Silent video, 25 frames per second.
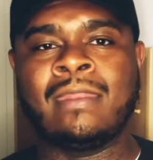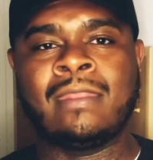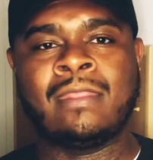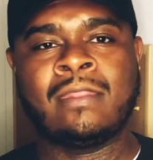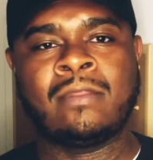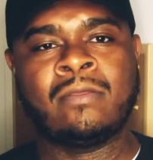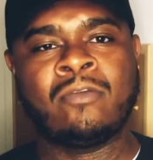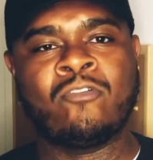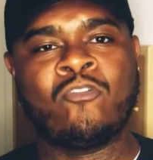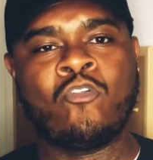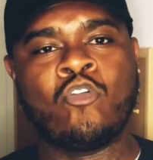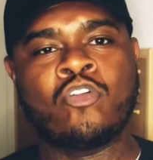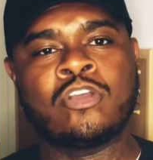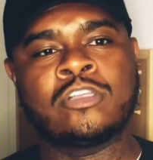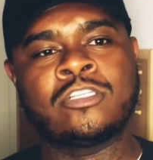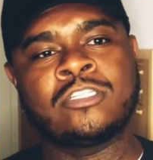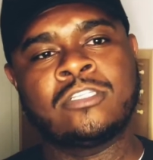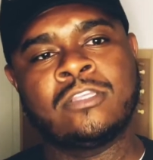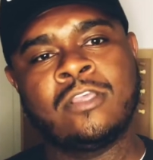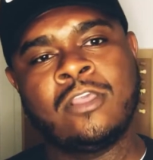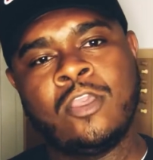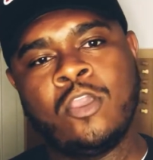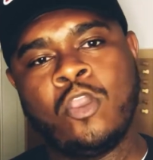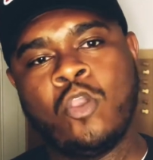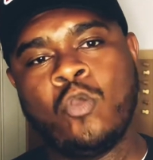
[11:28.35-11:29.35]
And of course,
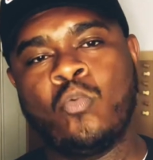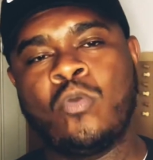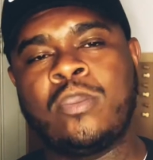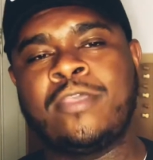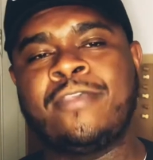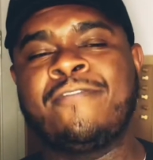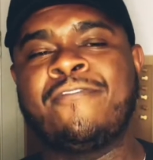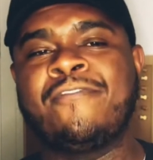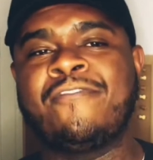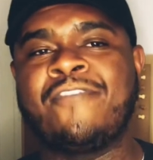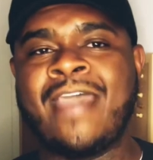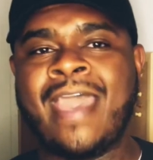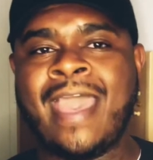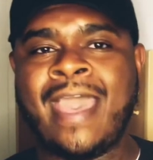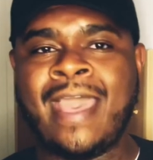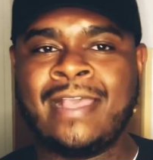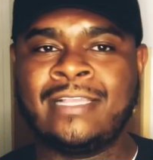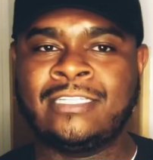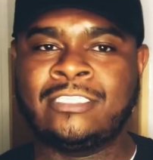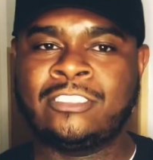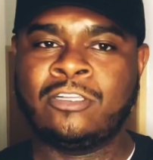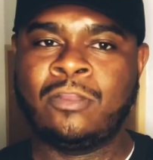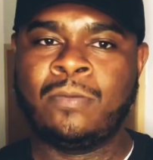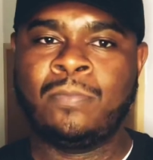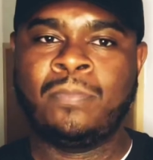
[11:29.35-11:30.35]
when you
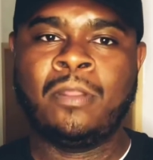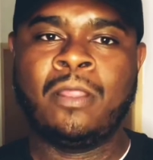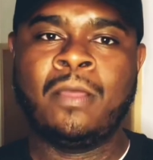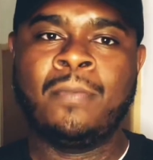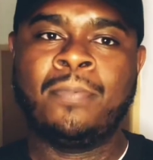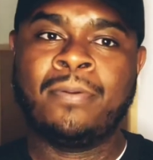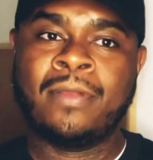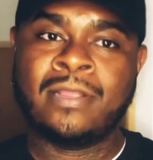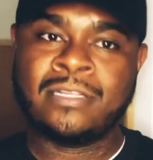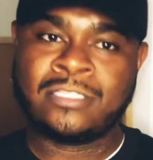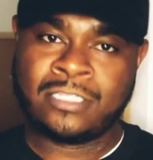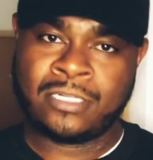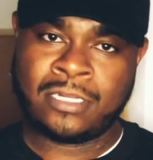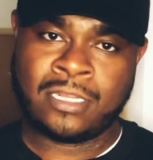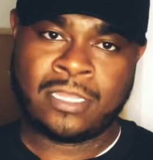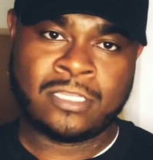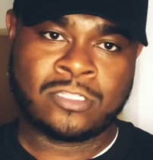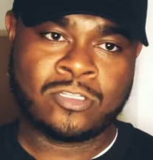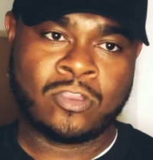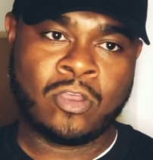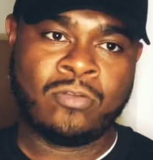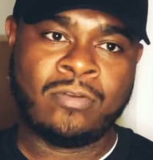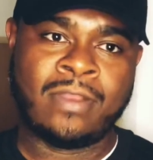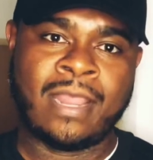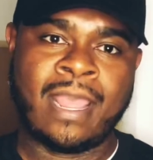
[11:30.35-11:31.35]
fast, your blood pressure does
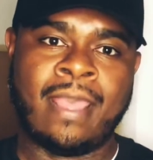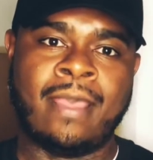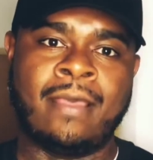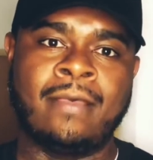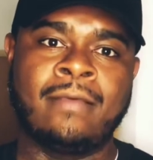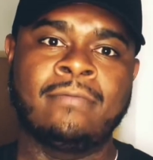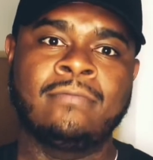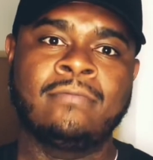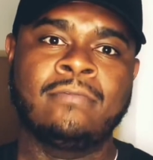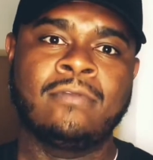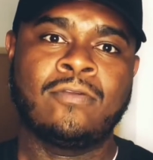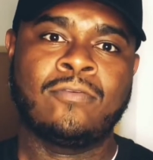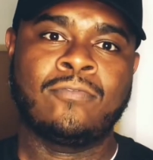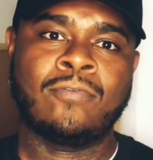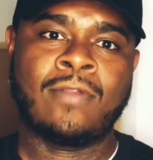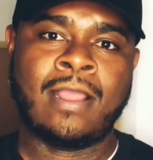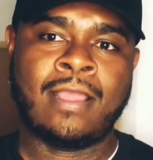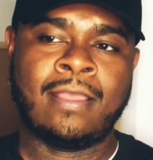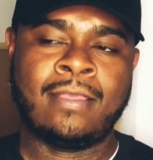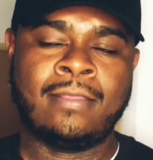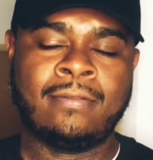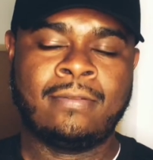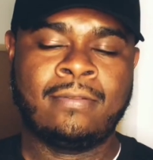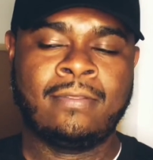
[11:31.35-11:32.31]
go down, right?